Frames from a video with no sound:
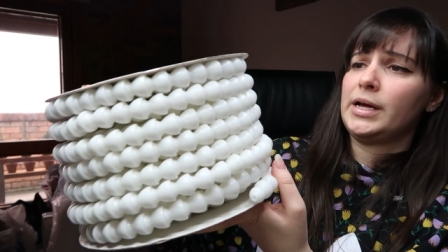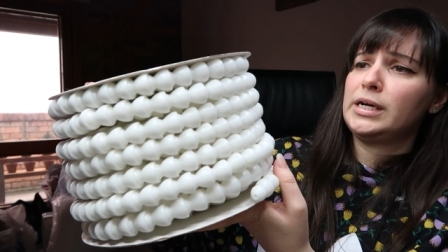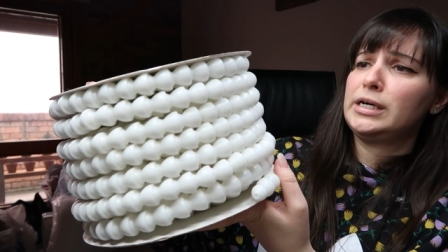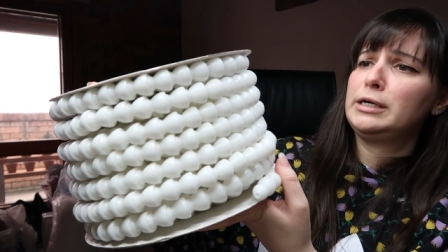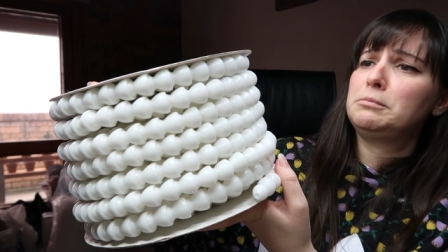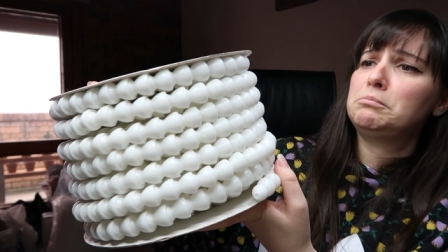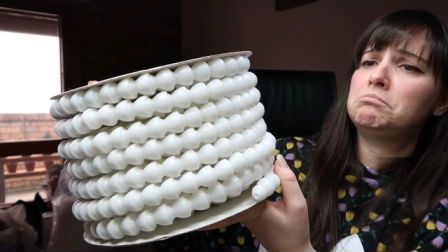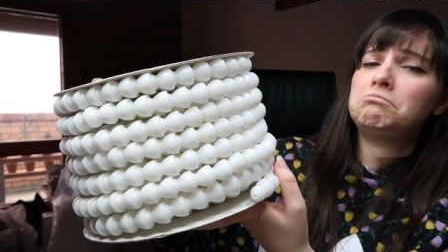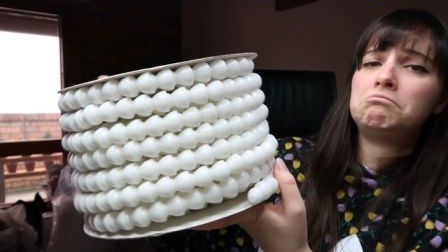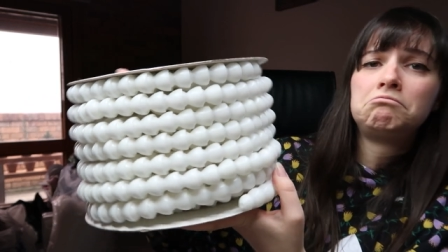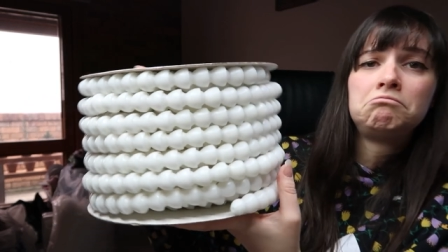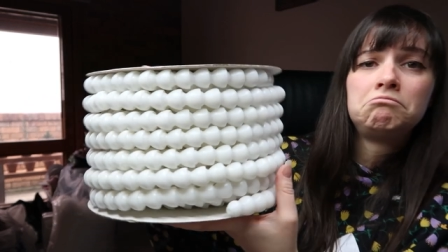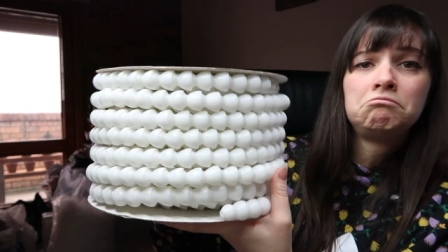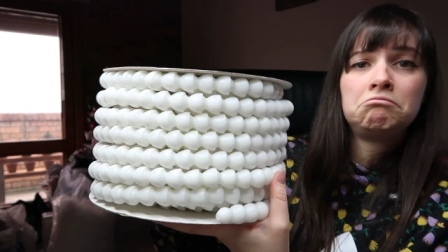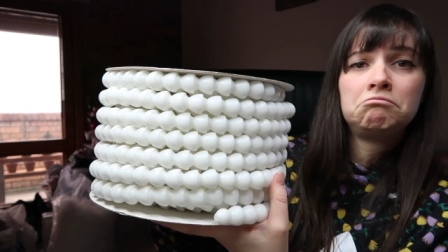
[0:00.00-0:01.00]
um,
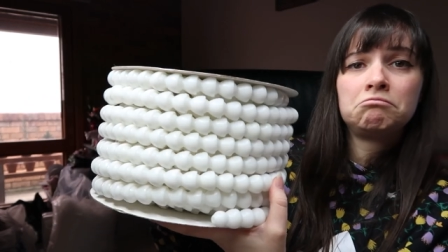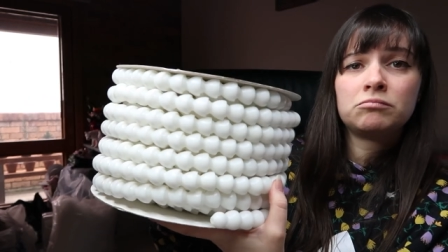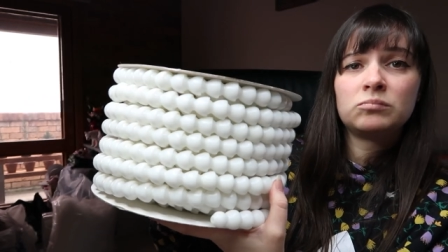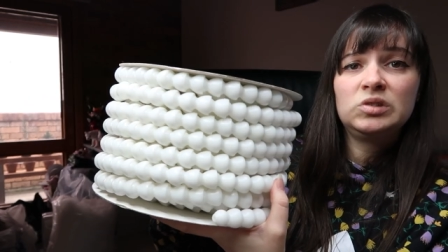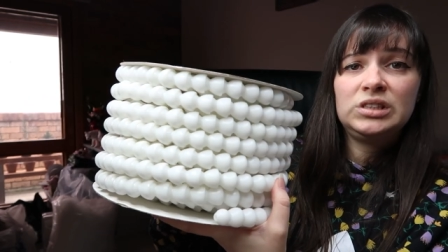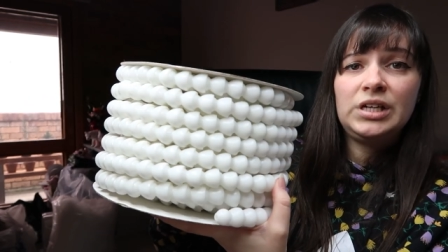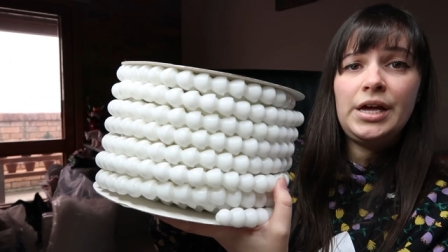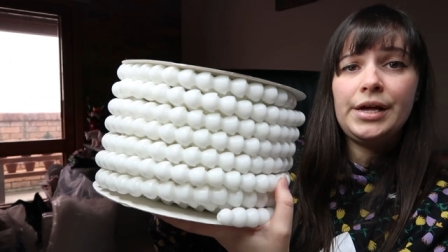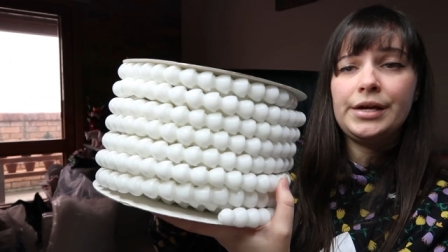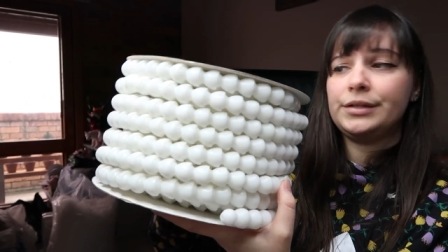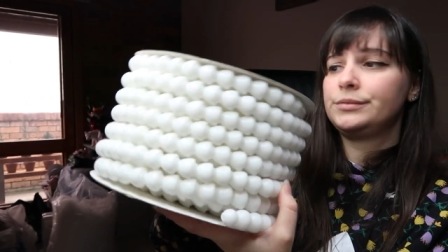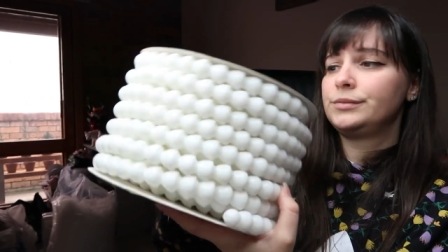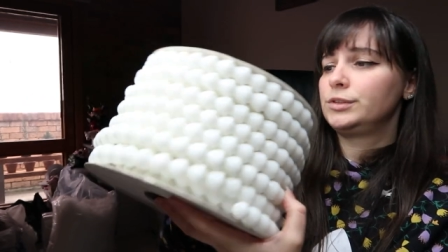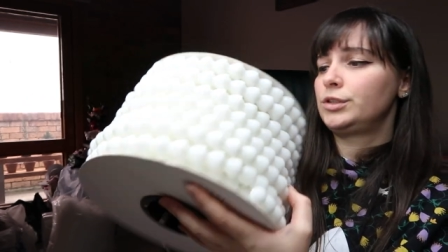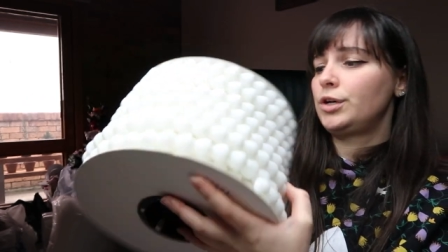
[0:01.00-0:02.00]
yeah
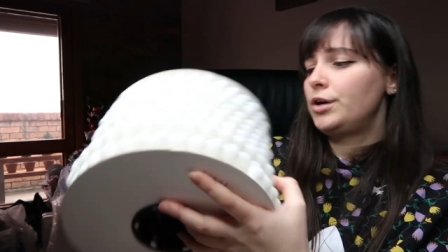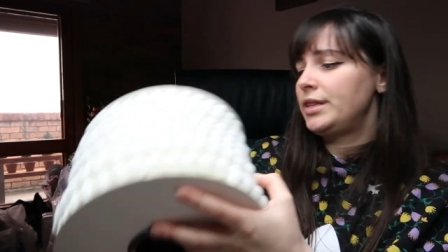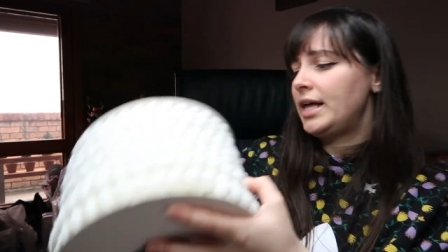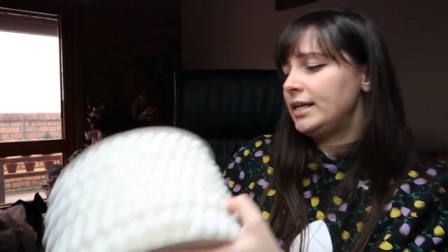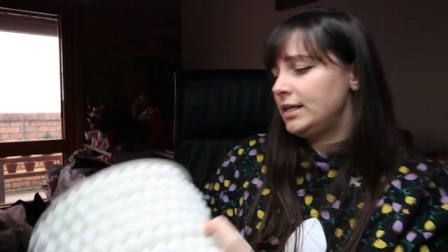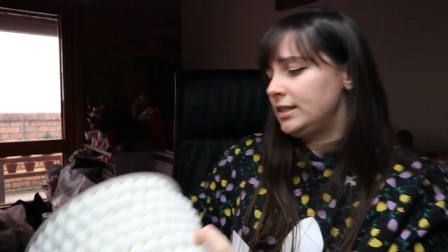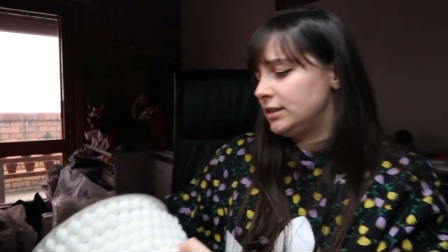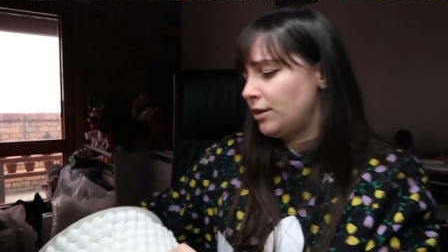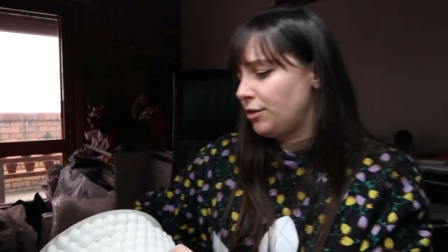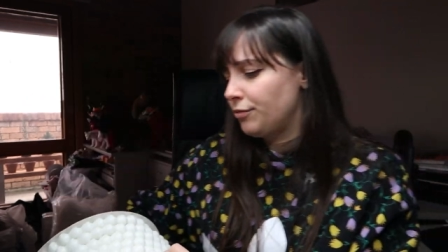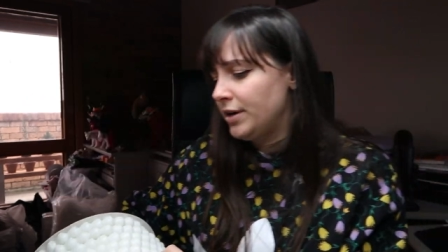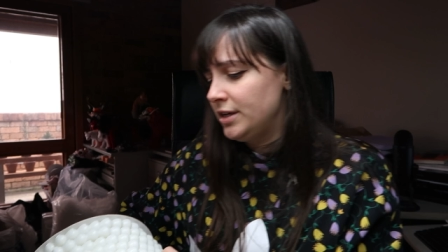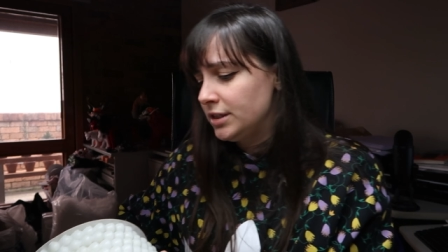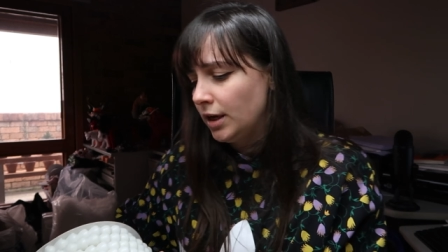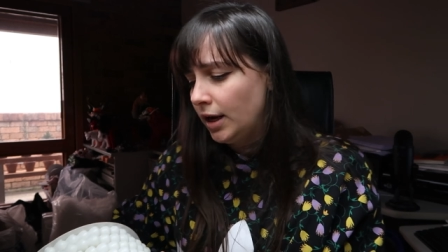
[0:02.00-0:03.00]
so that is the
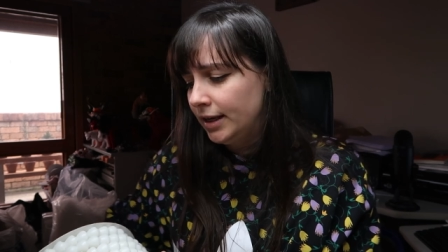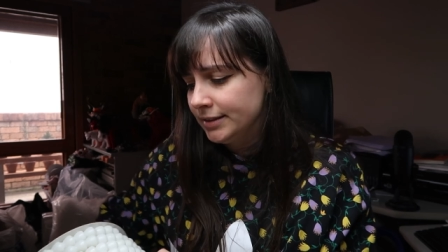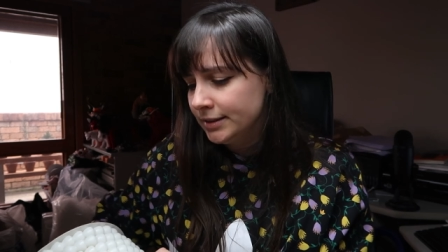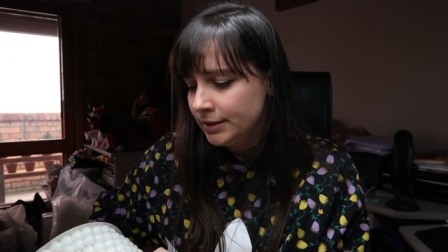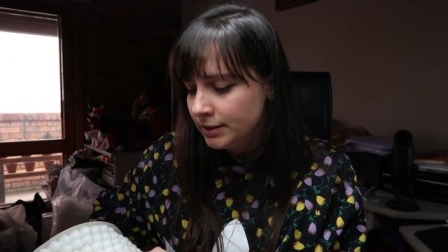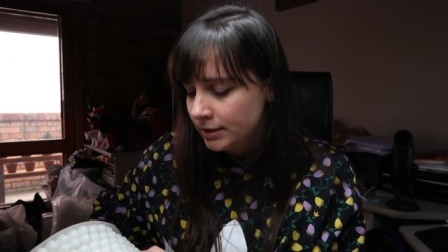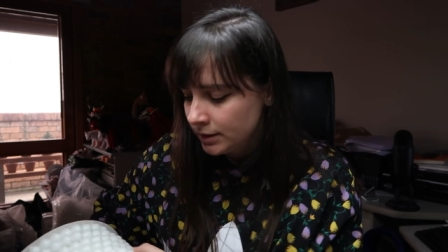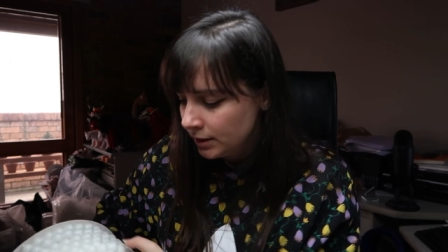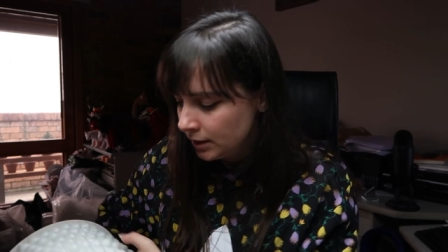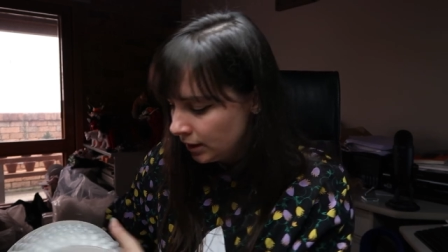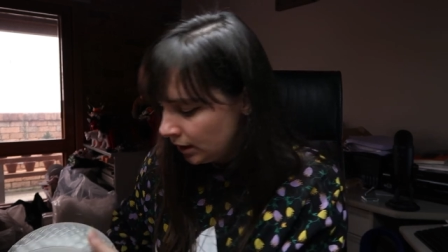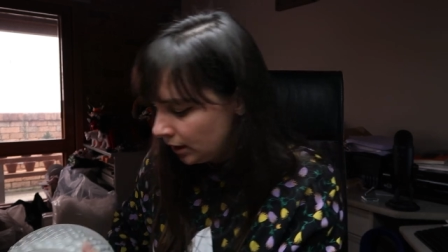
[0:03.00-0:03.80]
three sizes